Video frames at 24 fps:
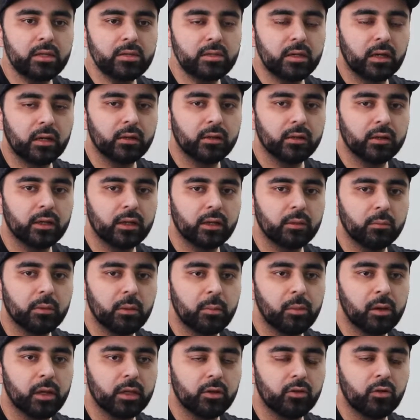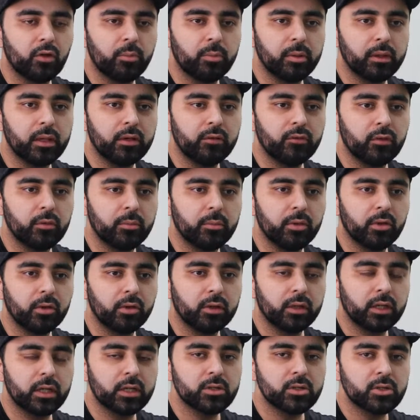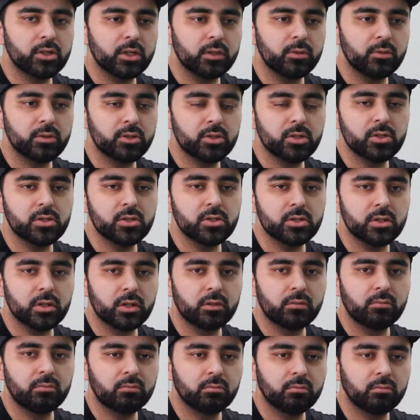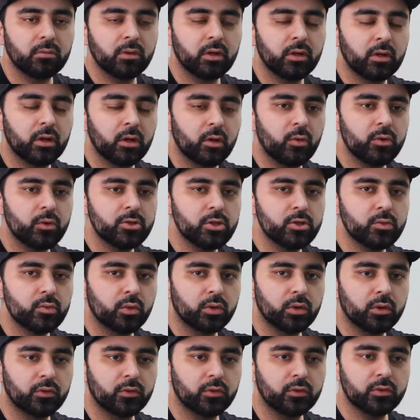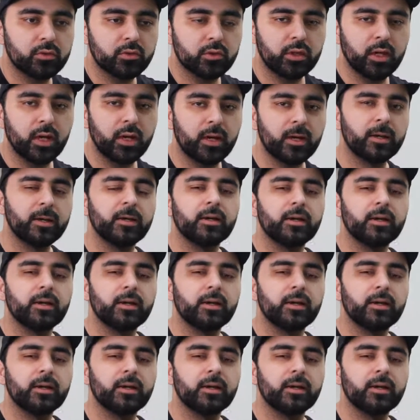that are going to be playing Europa League football next year, which is wonderful. So yeah,